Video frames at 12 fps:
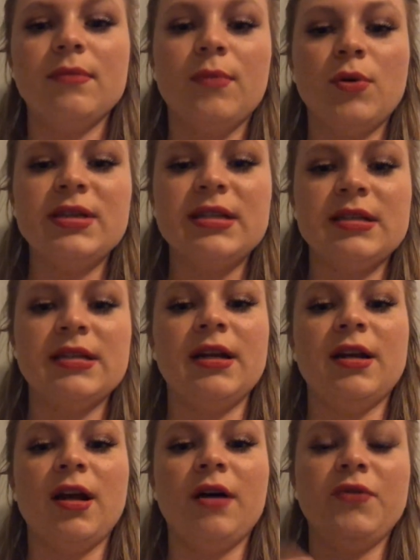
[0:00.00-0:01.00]
moistens it
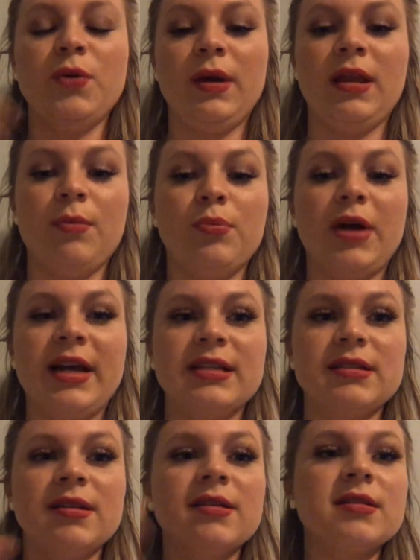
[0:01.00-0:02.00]
enough to where it
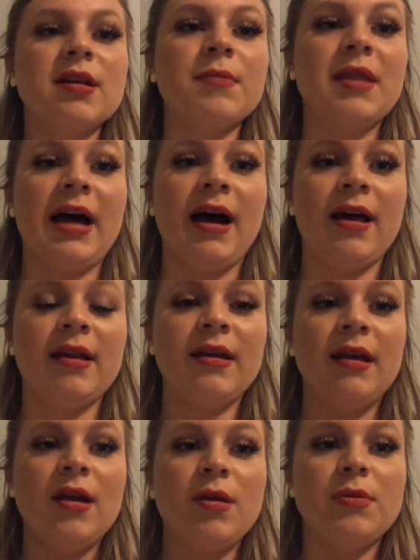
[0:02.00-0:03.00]
breaks some of that
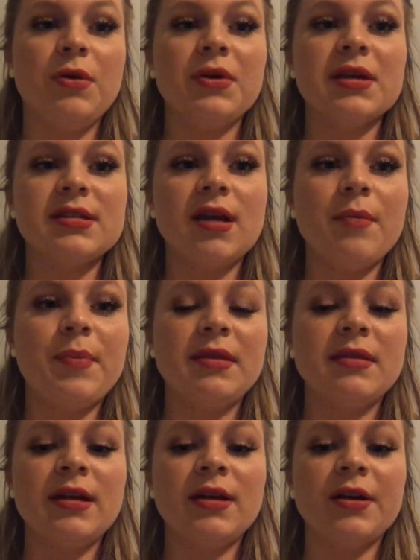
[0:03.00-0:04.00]
mucus up
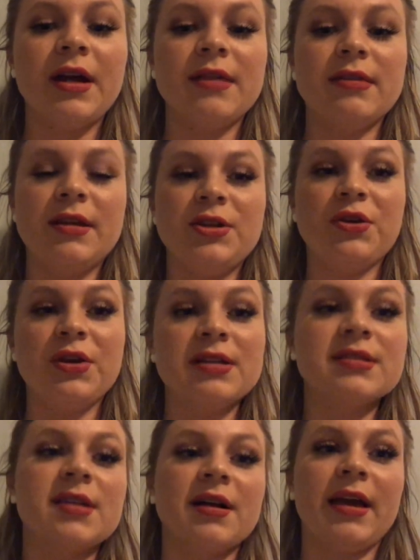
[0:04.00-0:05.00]
in there, and then you
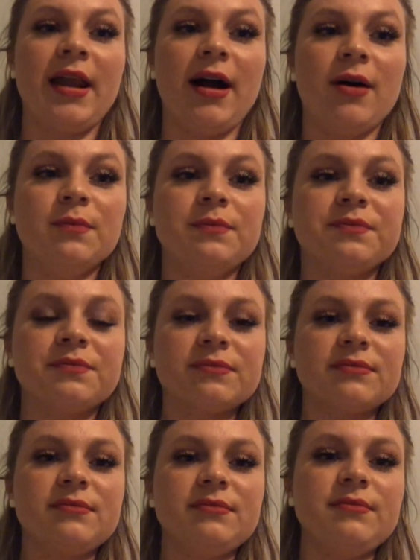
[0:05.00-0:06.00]
can suck it out.
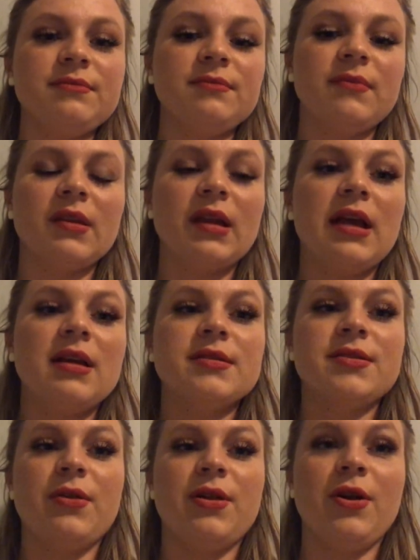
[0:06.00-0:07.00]

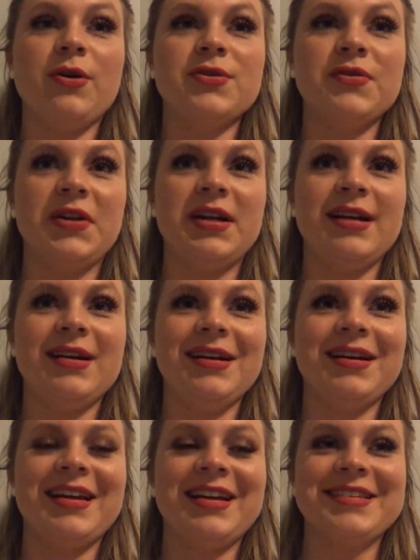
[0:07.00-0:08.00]
So the nose Frida
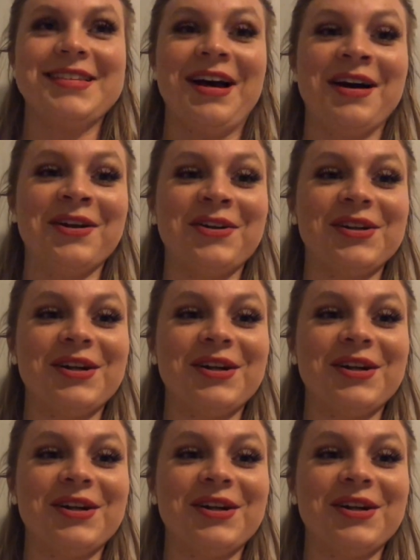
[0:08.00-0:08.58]
is kind of